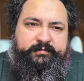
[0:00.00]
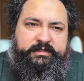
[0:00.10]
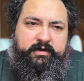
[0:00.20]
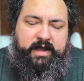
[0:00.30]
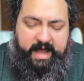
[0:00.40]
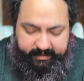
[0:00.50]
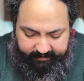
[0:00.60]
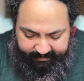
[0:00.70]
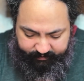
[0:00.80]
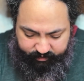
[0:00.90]
So I had
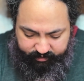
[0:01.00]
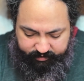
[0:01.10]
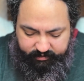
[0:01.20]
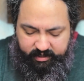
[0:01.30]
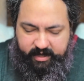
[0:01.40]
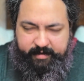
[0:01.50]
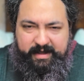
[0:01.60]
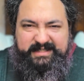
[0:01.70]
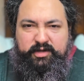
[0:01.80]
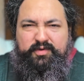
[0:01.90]
lunch.
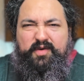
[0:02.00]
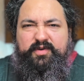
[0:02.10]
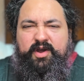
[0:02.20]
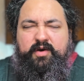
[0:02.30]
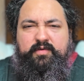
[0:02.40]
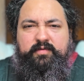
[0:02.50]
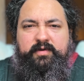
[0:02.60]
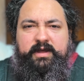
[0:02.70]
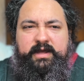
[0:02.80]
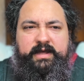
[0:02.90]
I still don't know
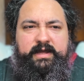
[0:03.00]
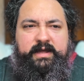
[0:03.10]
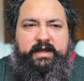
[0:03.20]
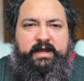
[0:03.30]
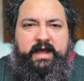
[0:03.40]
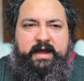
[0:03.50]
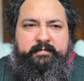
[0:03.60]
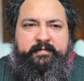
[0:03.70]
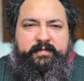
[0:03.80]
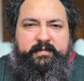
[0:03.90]

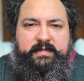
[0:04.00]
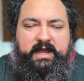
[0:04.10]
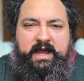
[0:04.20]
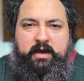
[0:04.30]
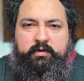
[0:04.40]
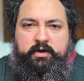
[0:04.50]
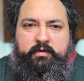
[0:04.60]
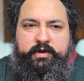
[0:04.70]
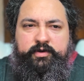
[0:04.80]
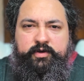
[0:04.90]
how we're
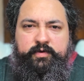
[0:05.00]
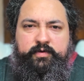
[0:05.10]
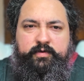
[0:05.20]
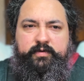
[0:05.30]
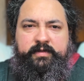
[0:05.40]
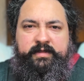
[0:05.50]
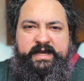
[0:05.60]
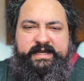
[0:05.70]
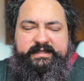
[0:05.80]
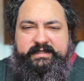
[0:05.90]
going to do
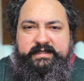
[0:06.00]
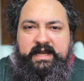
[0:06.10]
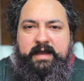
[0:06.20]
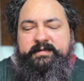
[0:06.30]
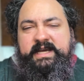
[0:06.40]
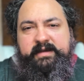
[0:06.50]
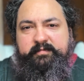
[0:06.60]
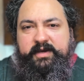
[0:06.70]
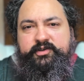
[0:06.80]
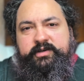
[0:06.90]
this. Like, I'm taking
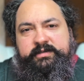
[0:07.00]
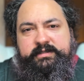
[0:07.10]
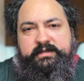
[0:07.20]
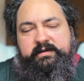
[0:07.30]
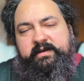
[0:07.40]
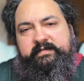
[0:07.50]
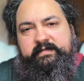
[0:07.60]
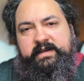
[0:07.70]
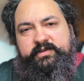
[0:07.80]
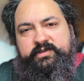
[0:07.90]
pictures of
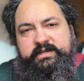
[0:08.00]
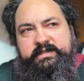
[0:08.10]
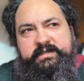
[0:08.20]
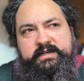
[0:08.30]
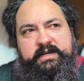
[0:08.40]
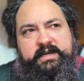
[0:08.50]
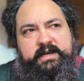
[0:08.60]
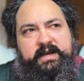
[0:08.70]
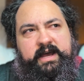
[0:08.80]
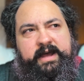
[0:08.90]
lunches
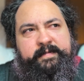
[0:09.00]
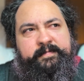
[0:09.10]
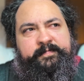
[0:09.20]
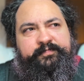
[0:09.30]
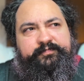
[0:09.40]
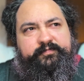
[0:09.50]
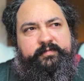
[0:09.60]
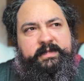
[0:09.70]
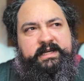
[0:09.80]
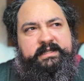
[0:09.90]

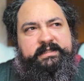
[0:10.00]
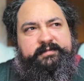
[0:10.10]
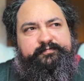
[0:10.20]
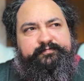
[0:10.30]
because